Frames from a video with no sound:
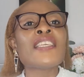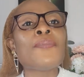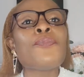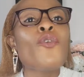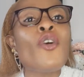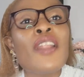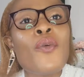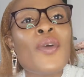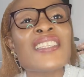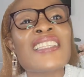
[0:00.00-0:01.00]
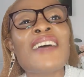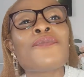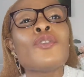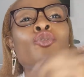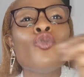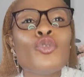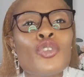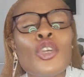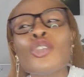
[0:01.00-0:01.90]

keep underwears that have been used